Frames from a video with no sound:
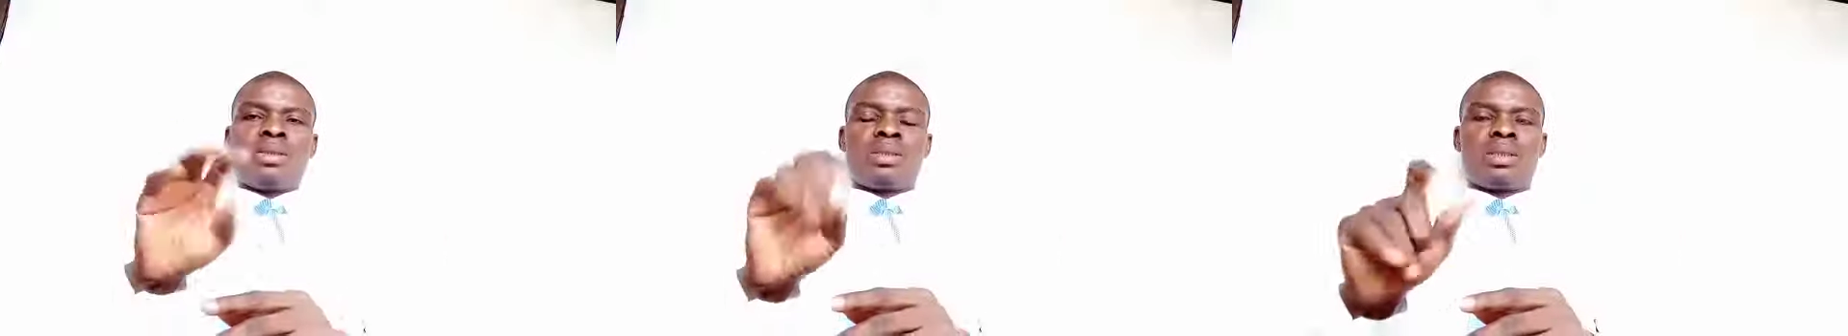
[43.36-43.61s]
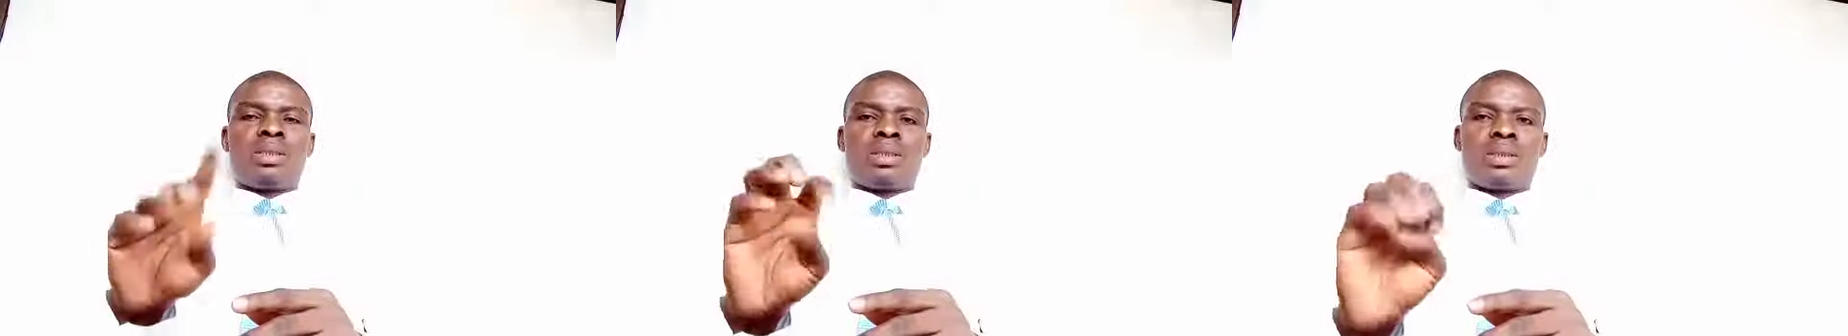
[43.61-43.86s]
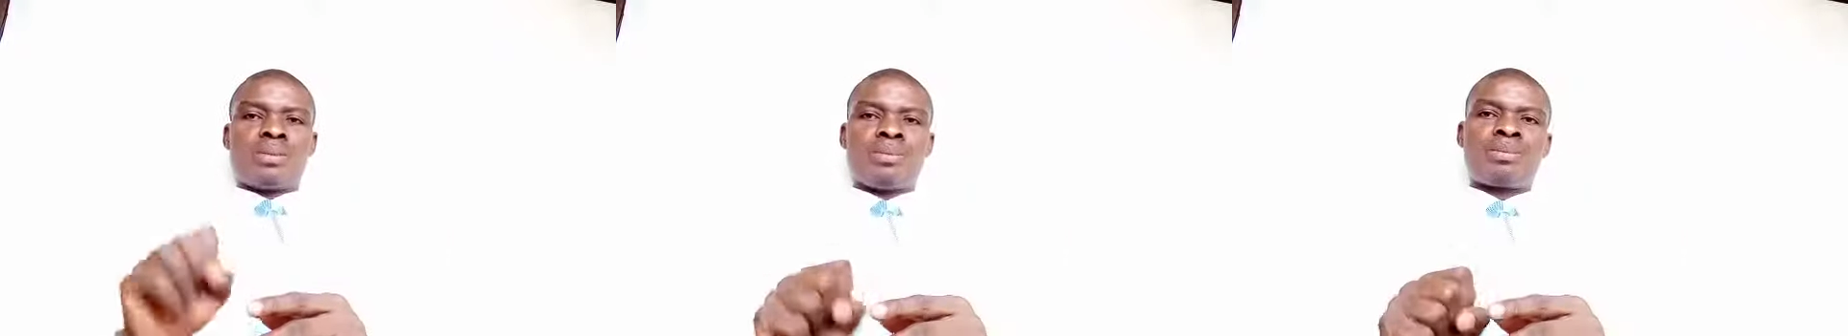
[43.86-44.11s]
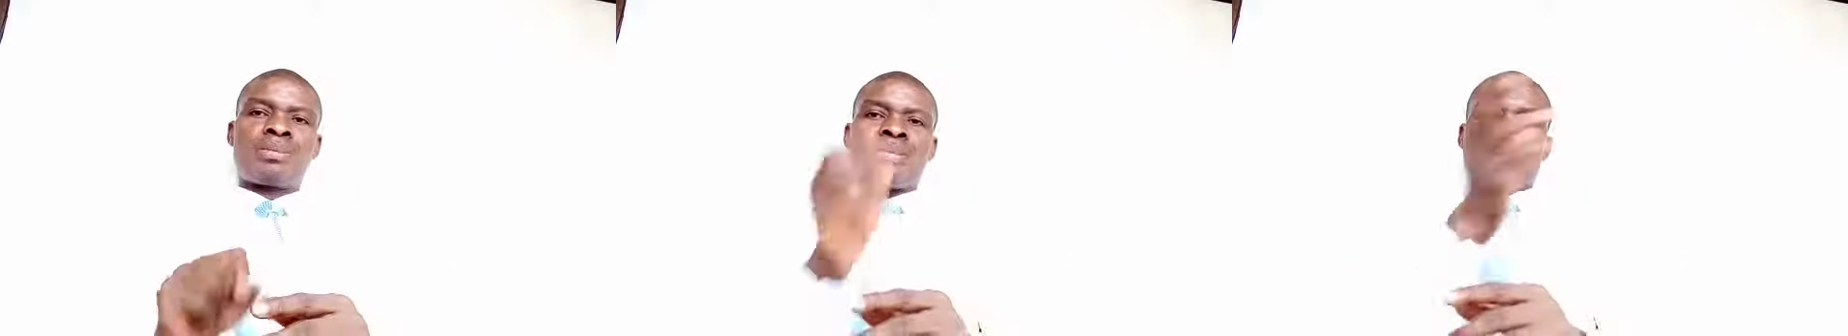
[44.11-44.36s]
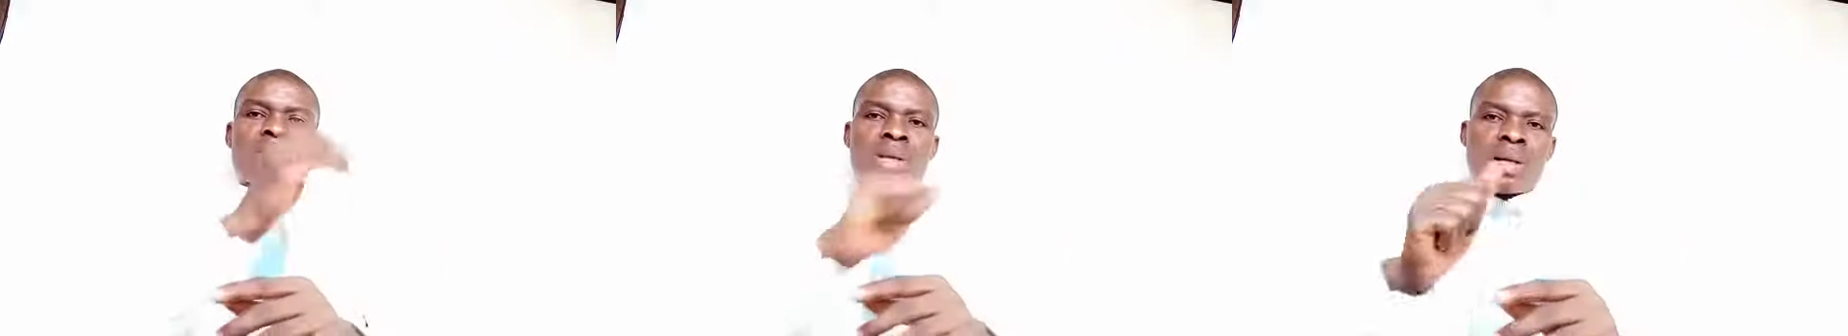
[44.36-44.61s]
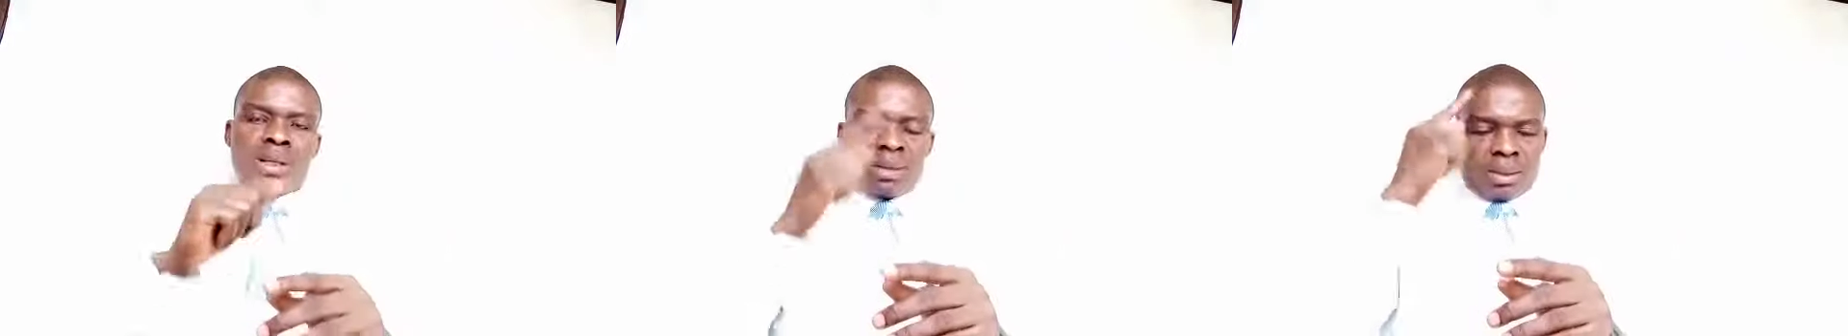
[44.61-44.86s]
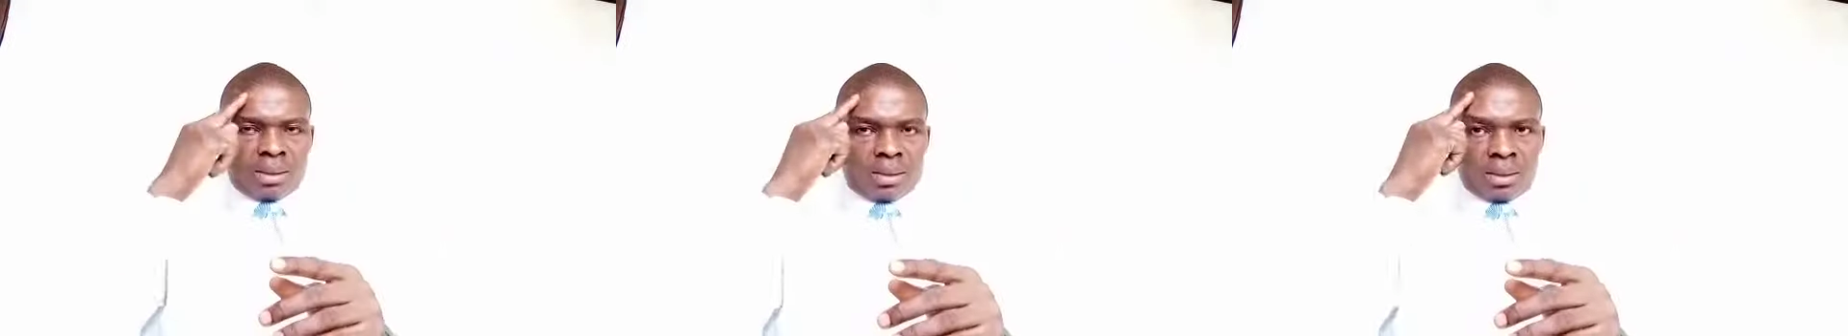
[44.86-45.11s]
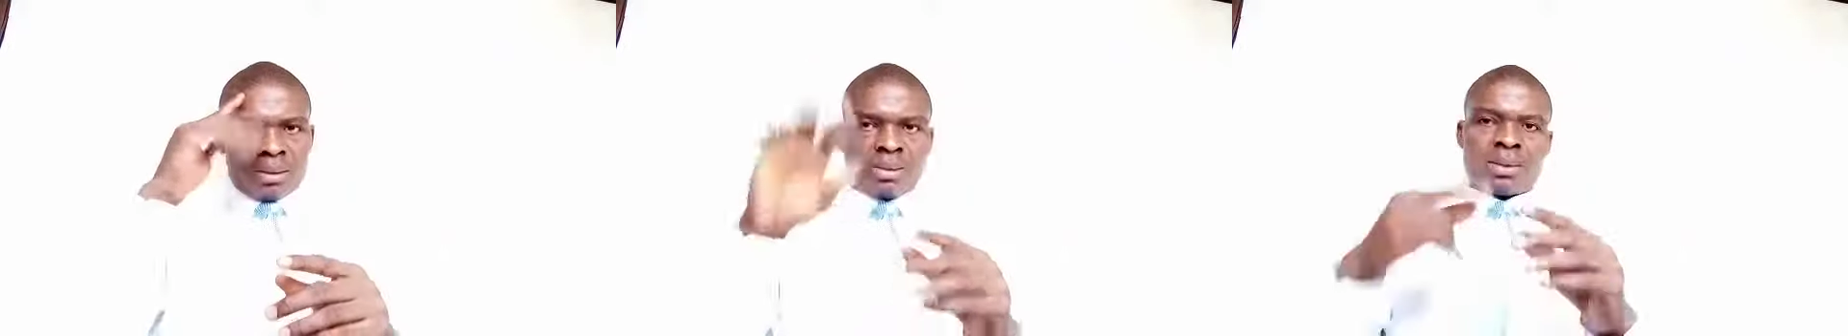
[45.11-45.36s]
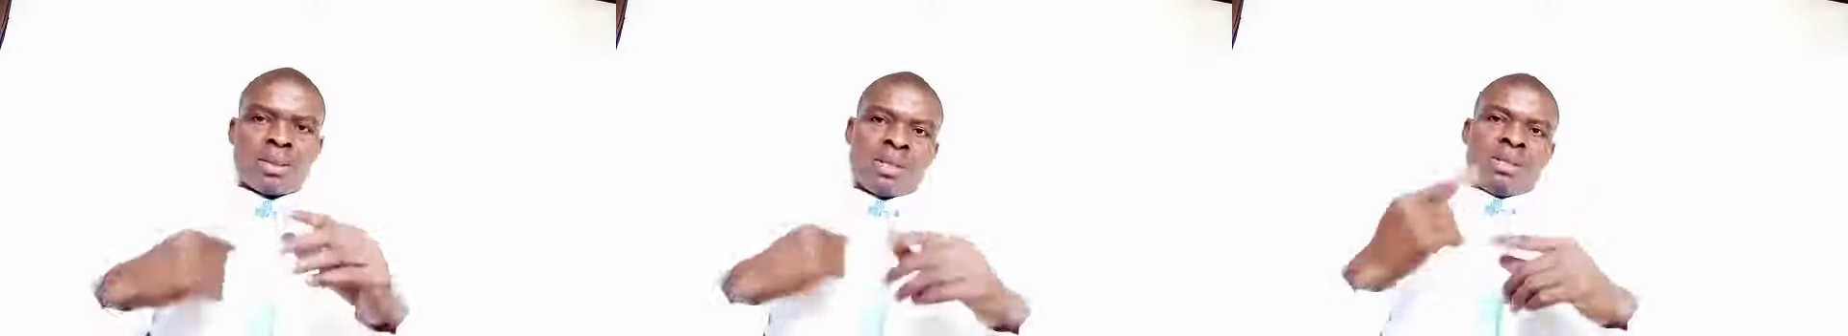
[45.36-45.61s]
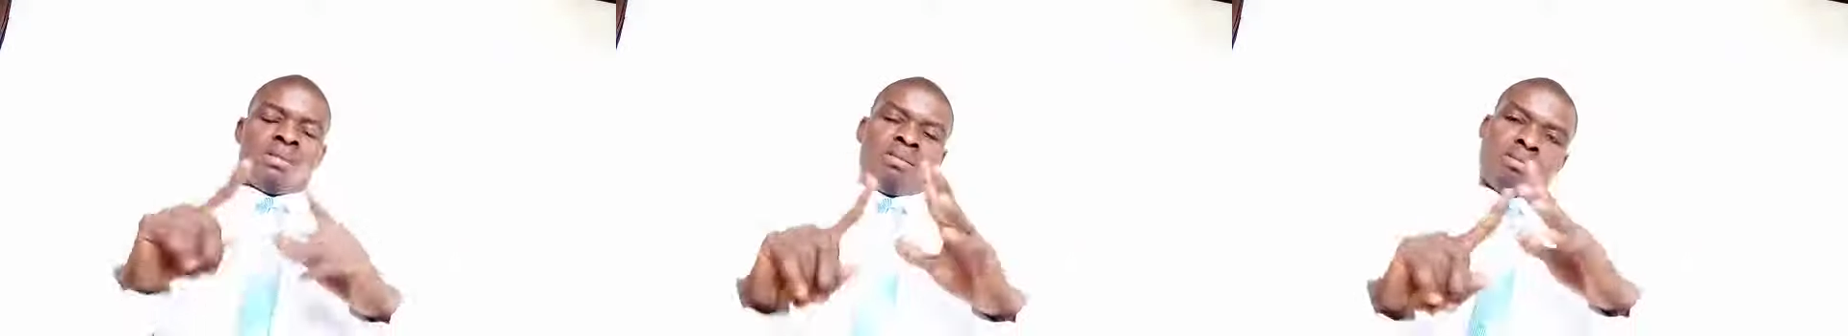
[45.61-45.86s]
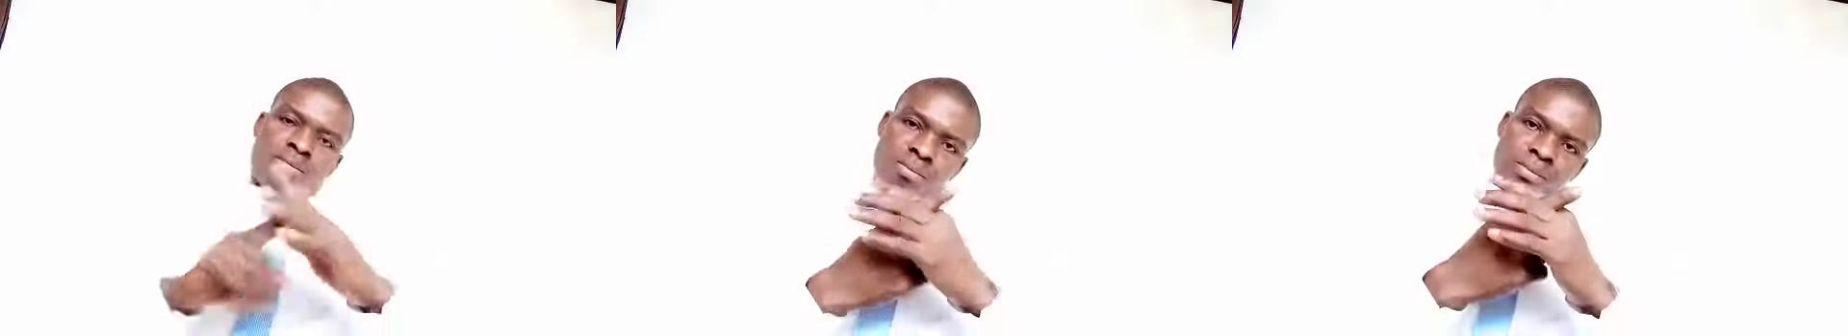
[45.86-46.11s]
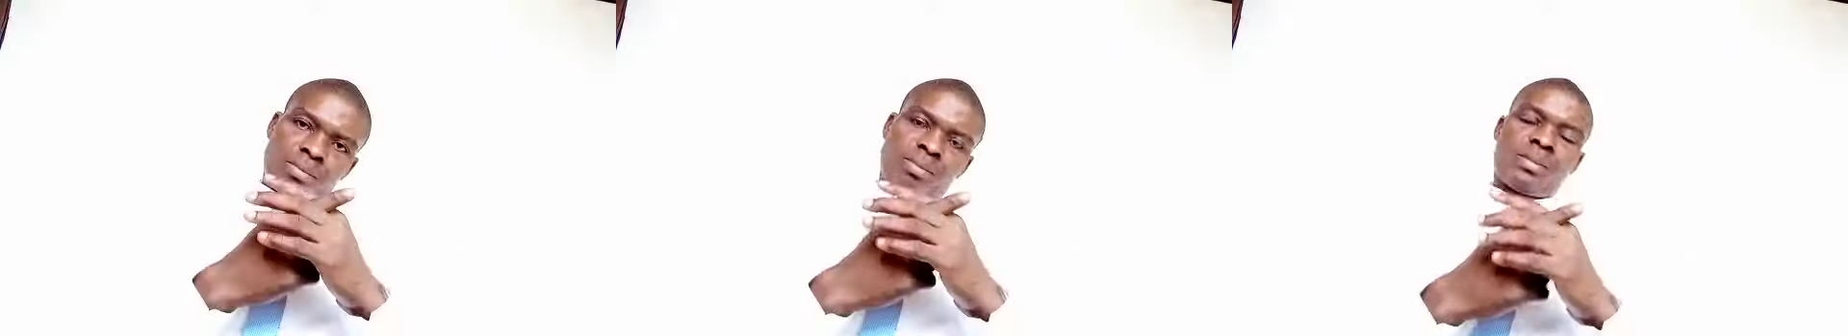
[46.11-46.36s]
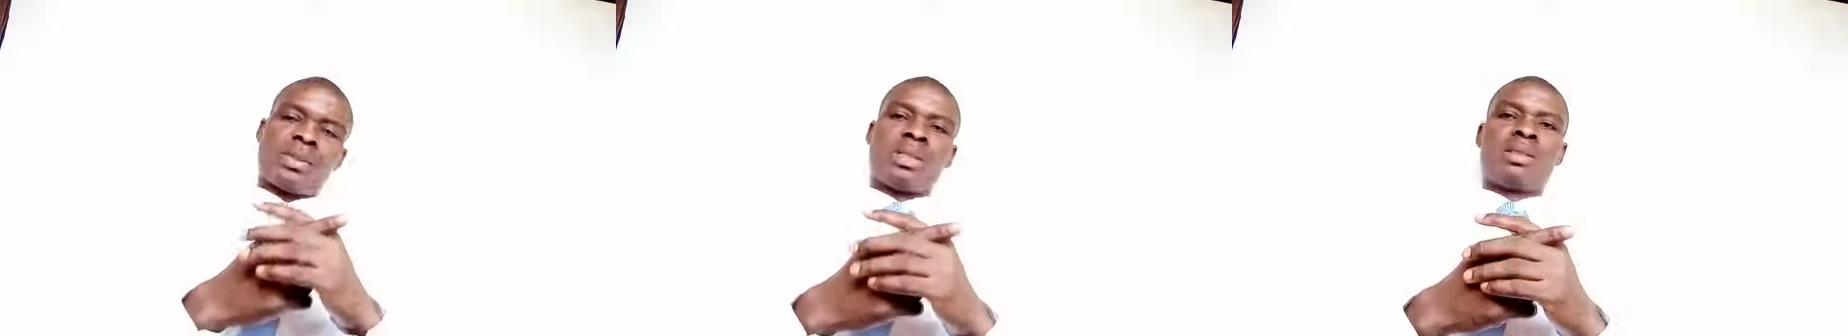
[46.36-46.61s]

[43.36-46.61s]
I think we can commence the lesson if you are ready.